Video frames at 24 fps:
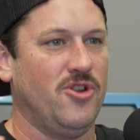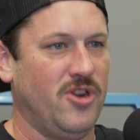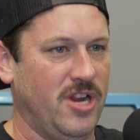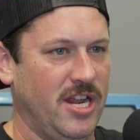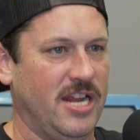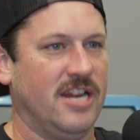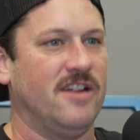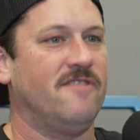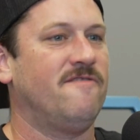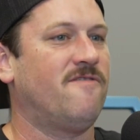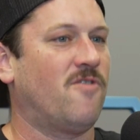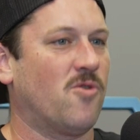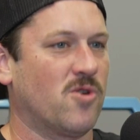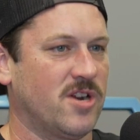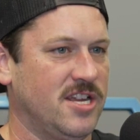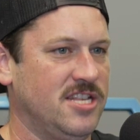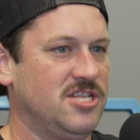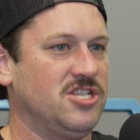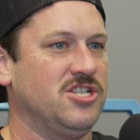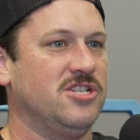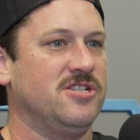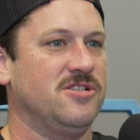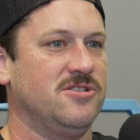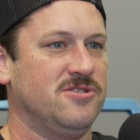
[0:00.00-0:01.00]
needed
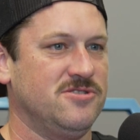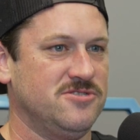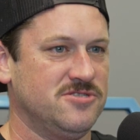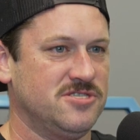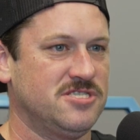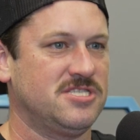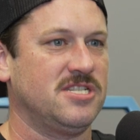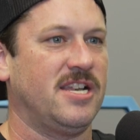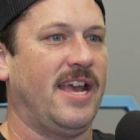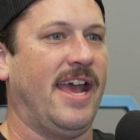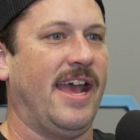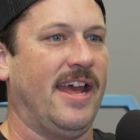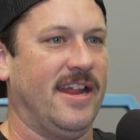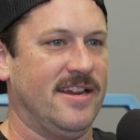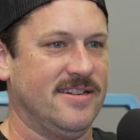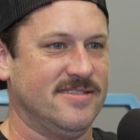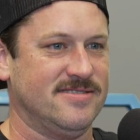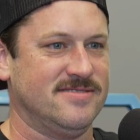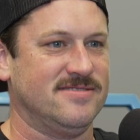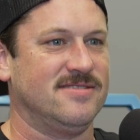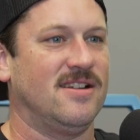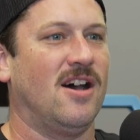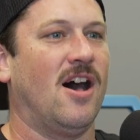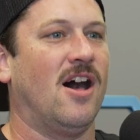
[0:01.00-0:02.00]
42s
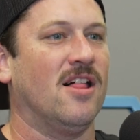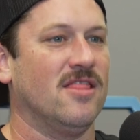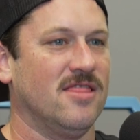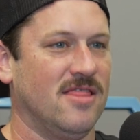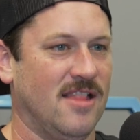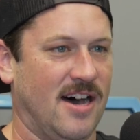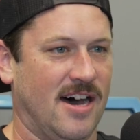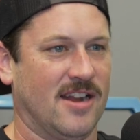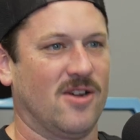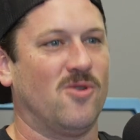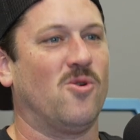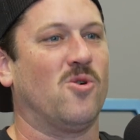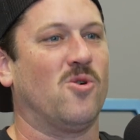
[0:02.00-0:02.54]
and a lot of